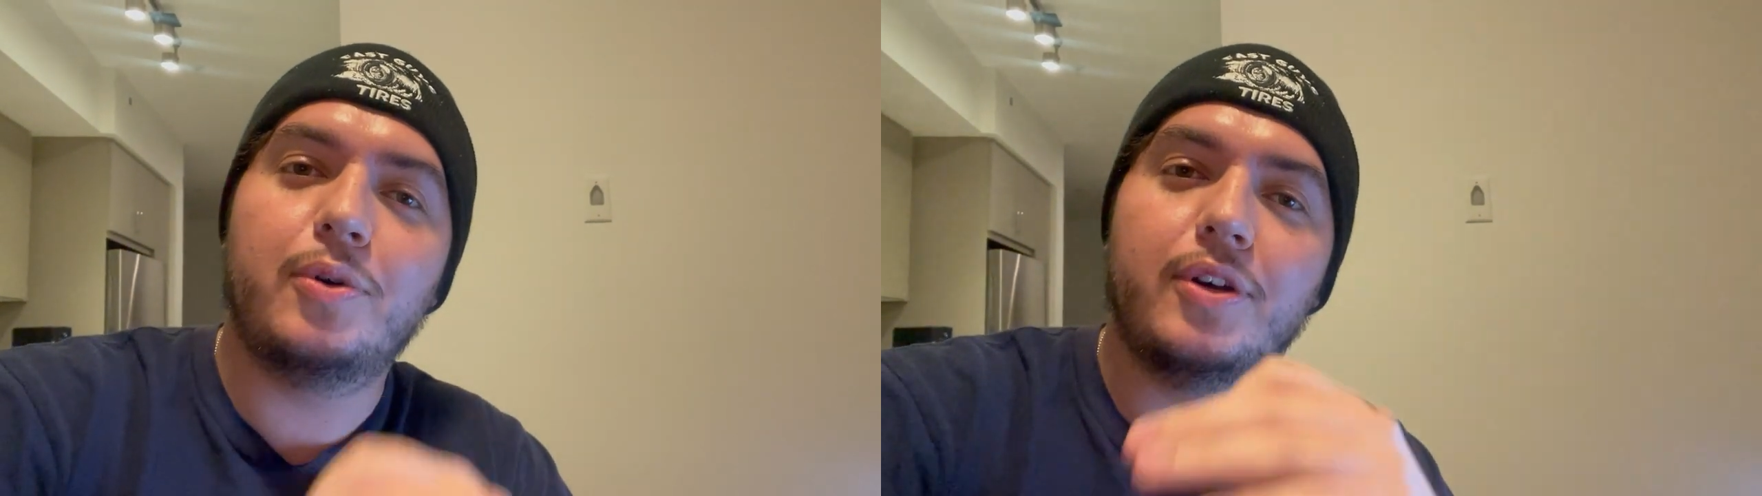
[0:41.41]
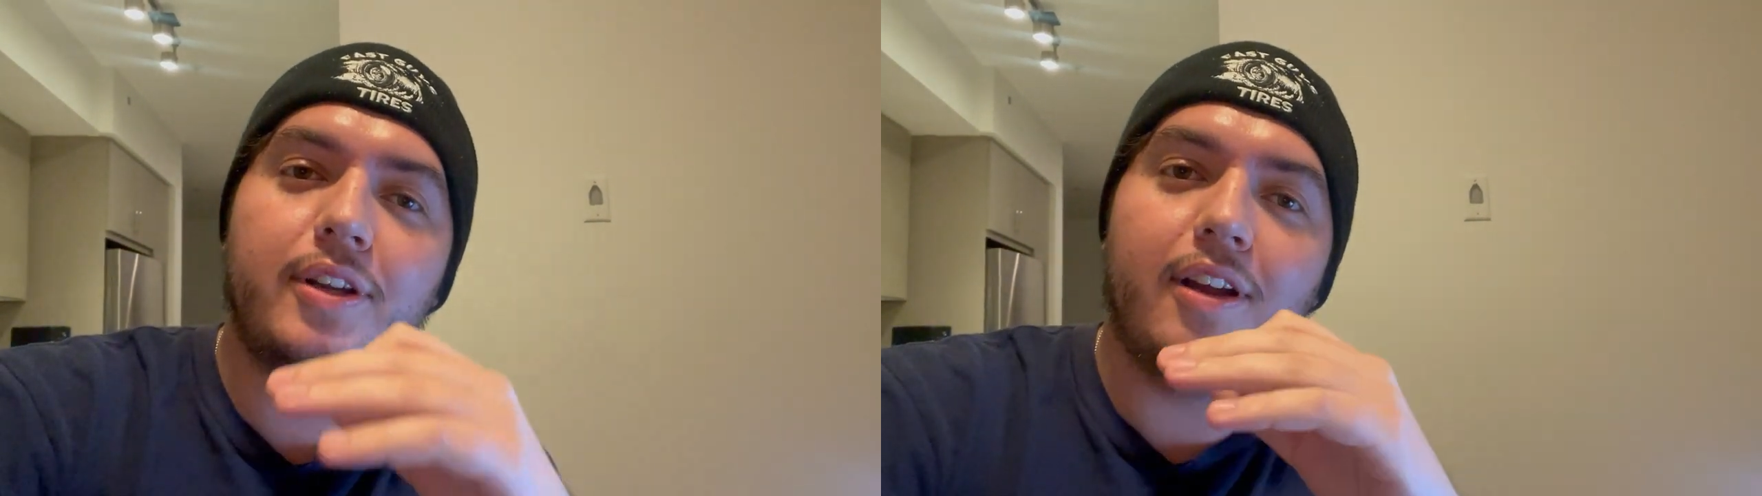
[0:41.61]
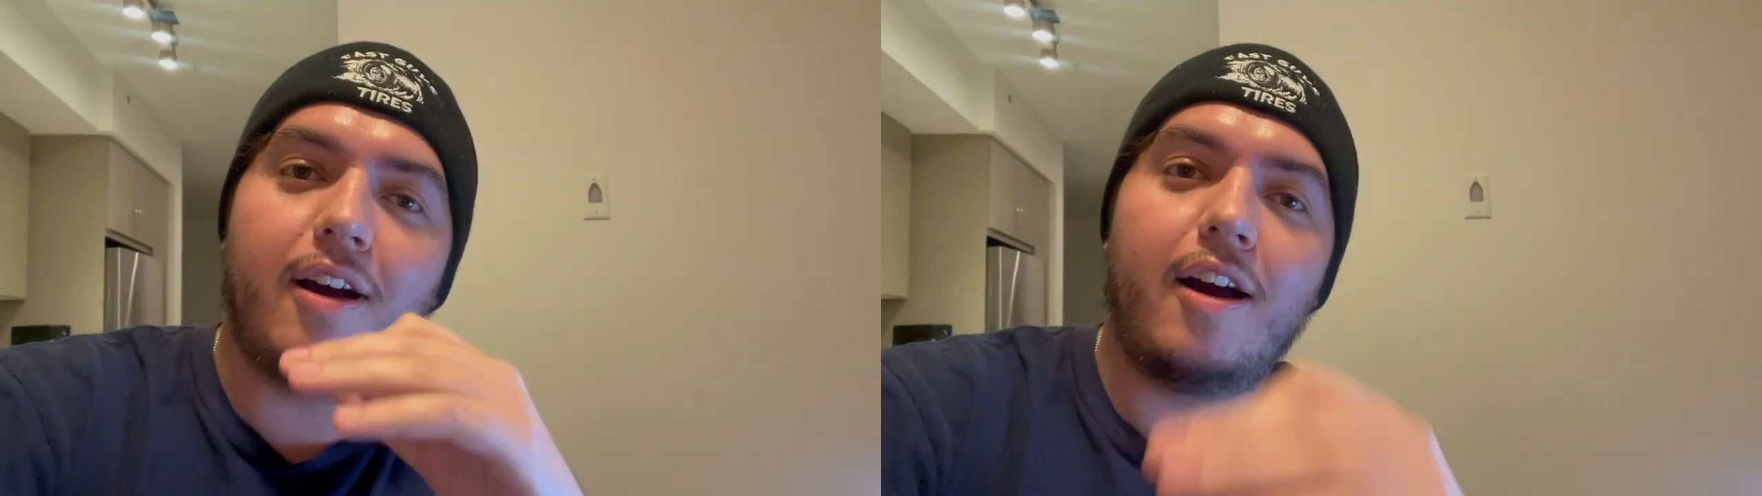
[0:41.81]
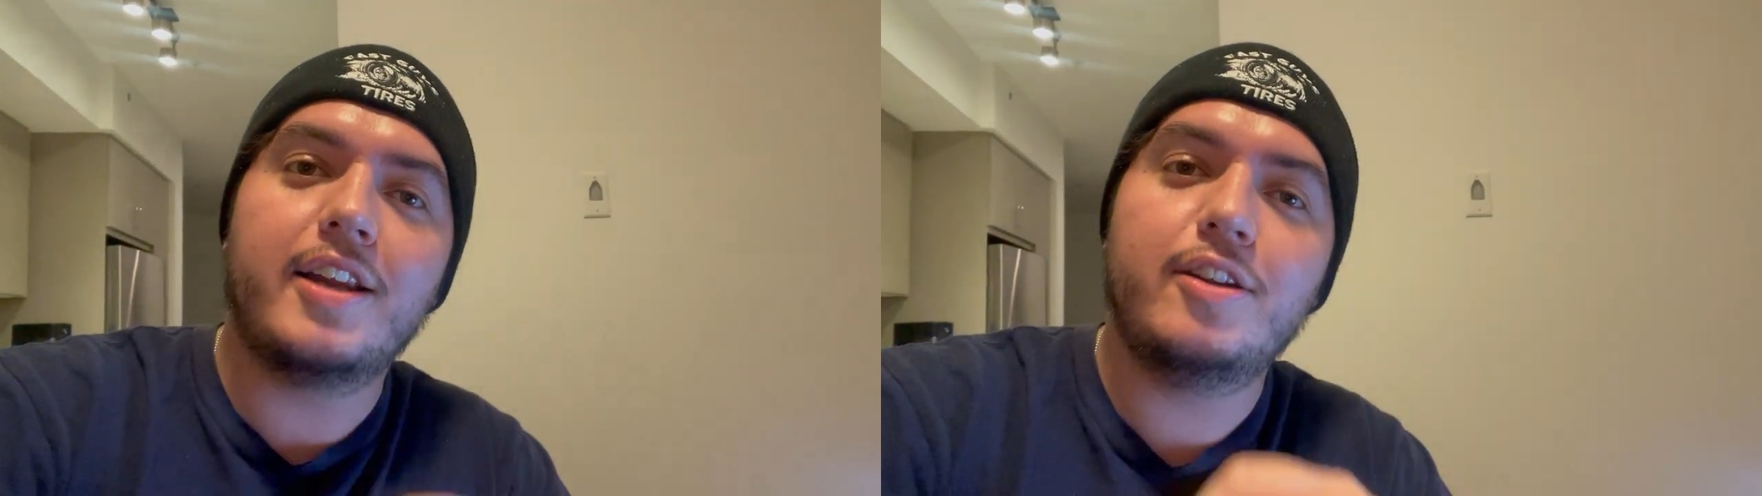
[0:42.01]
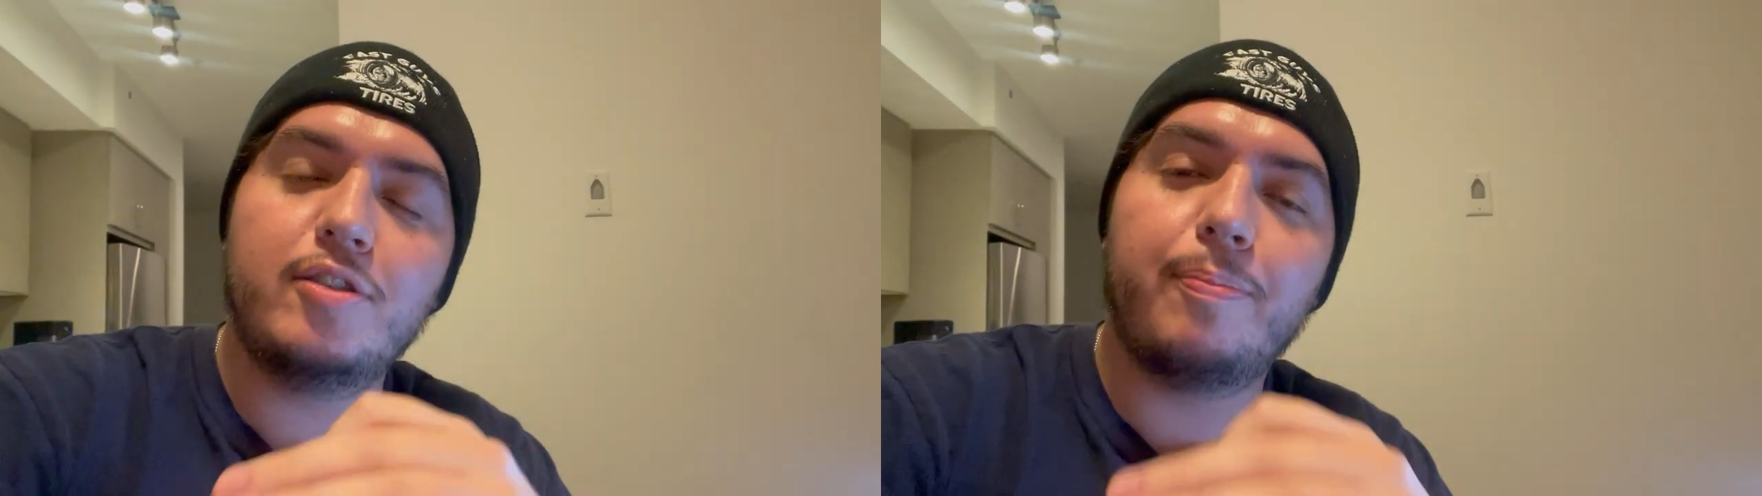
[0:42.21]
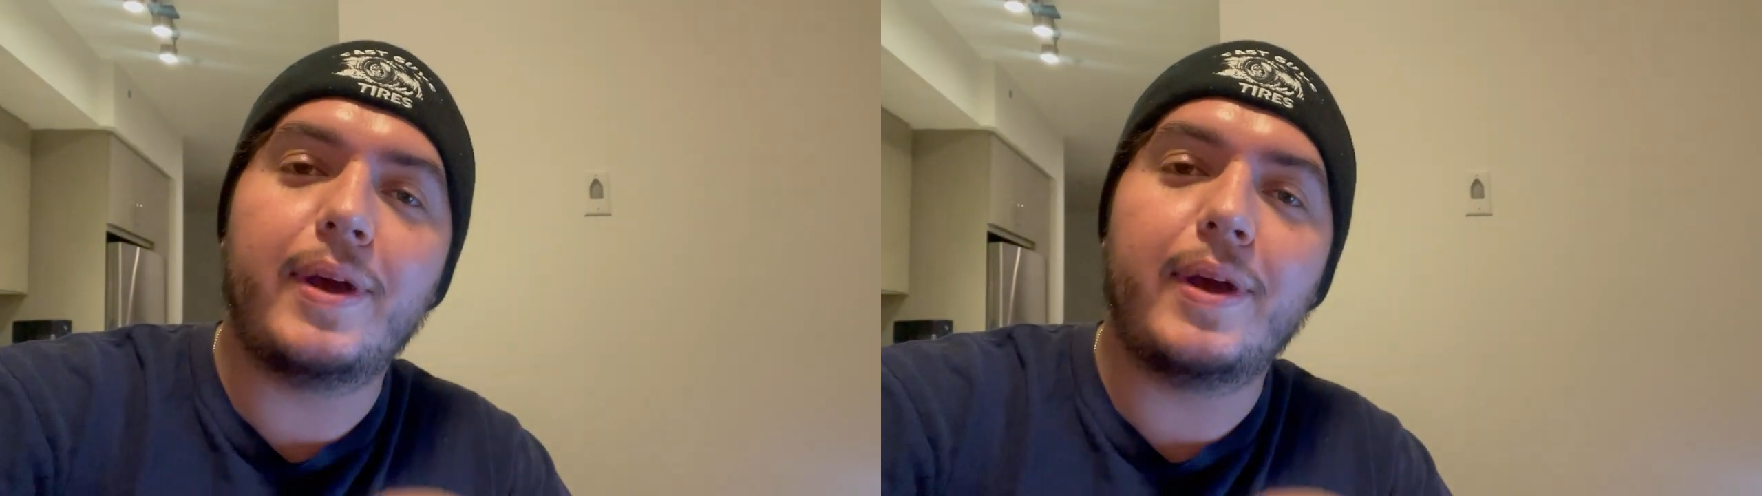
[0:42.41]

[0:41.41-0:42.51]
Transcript: but I knew the